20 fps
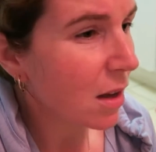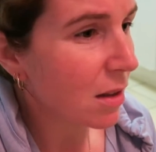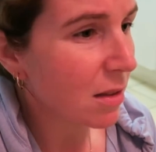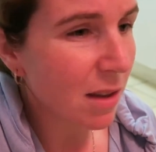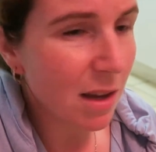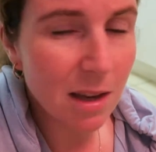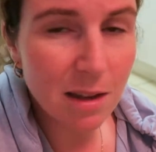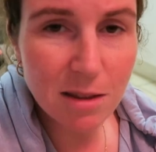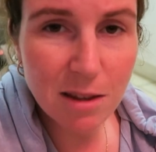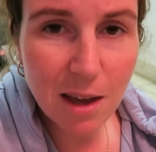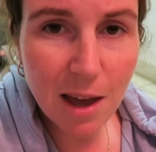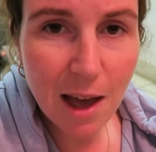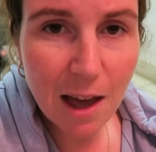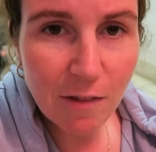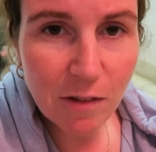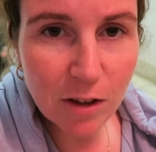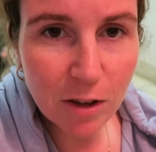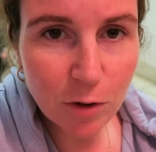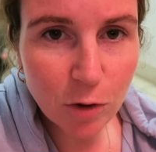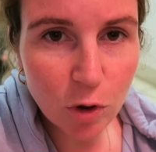It's easier
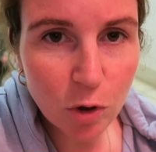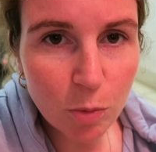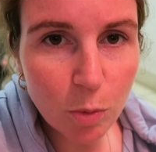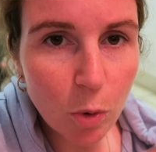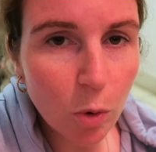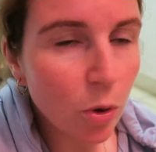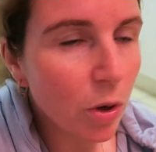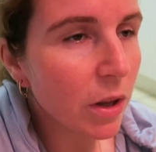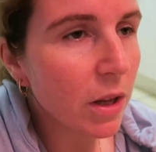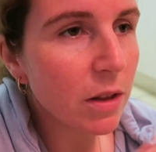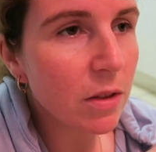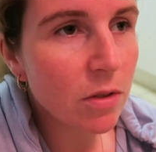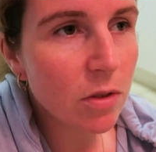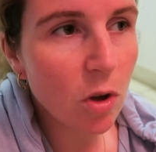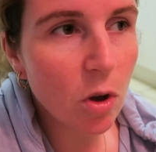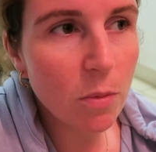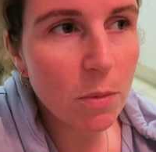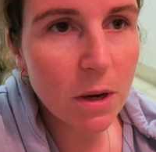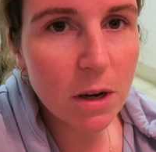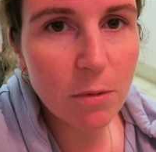having a newborn. It's
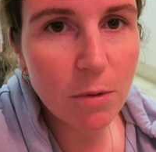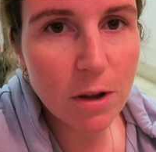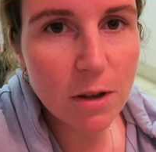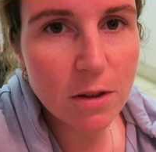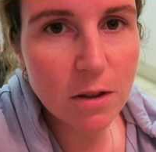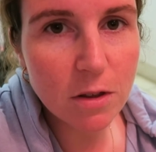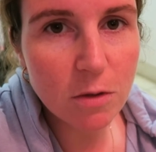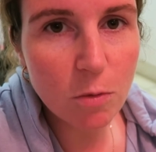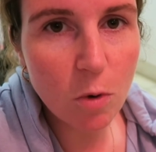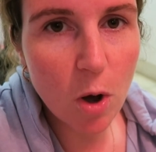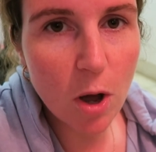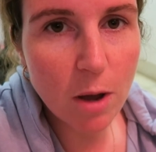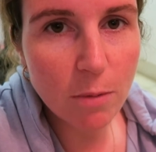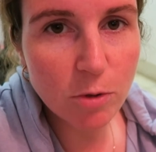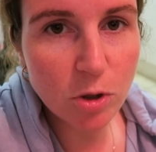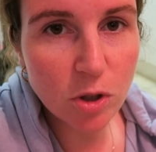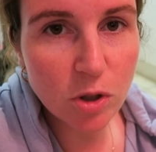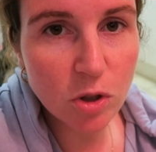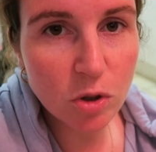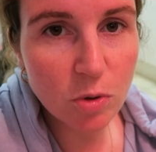so many reasons why
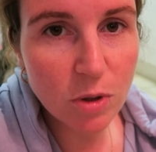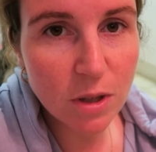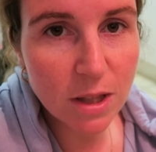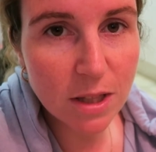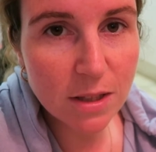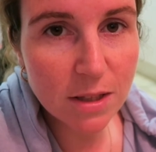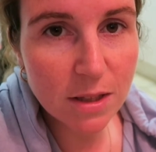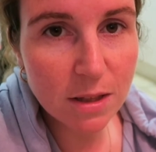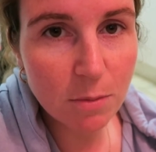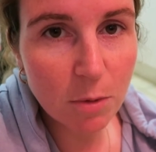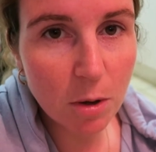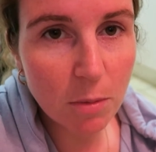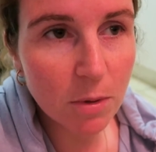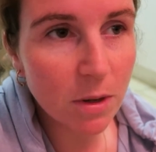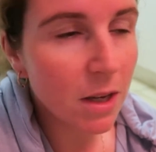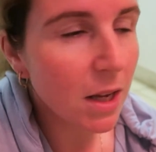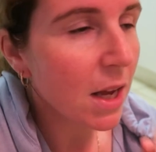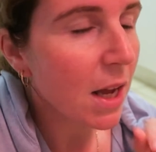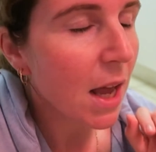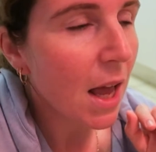I'm just doing this at the
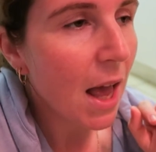moment.